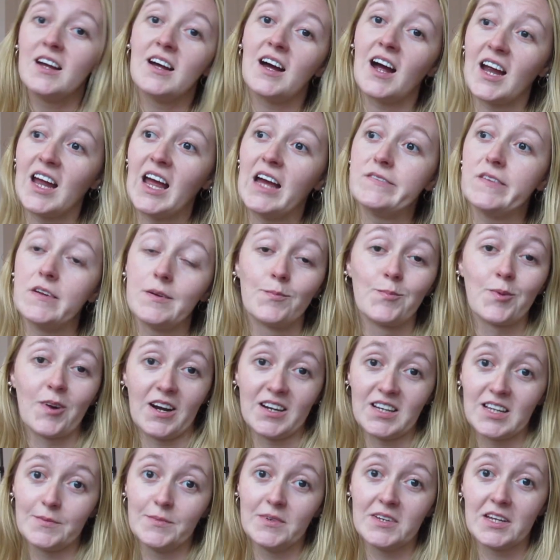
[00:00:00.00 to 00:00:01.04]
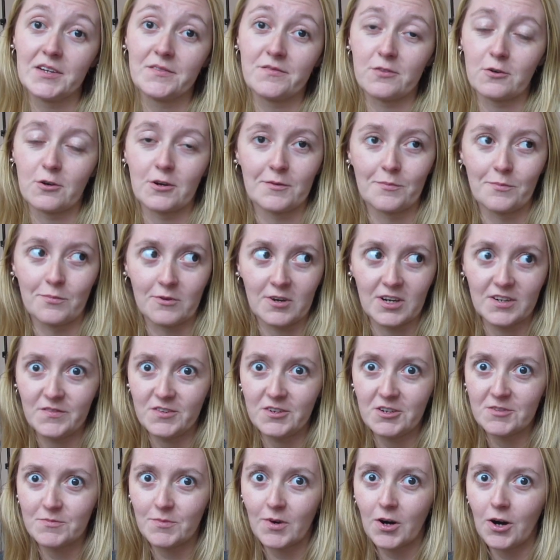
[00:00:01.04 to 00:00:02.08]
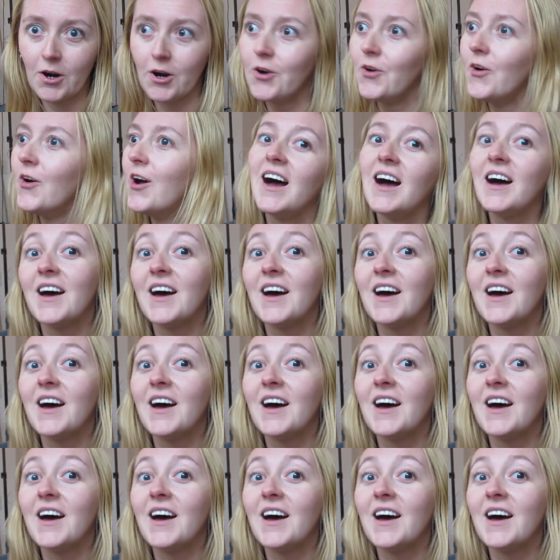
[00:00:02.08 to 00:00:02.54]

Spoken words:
I have a bride coming in for her preview tomorrow.